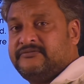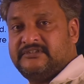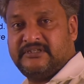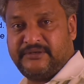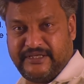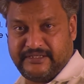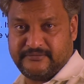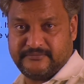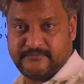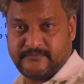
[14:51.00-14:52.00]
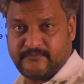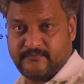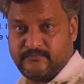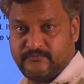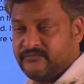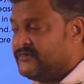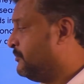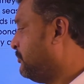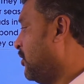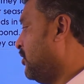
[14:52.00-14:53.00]
after the rain.
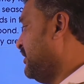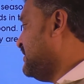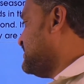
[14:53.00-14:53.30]
The pond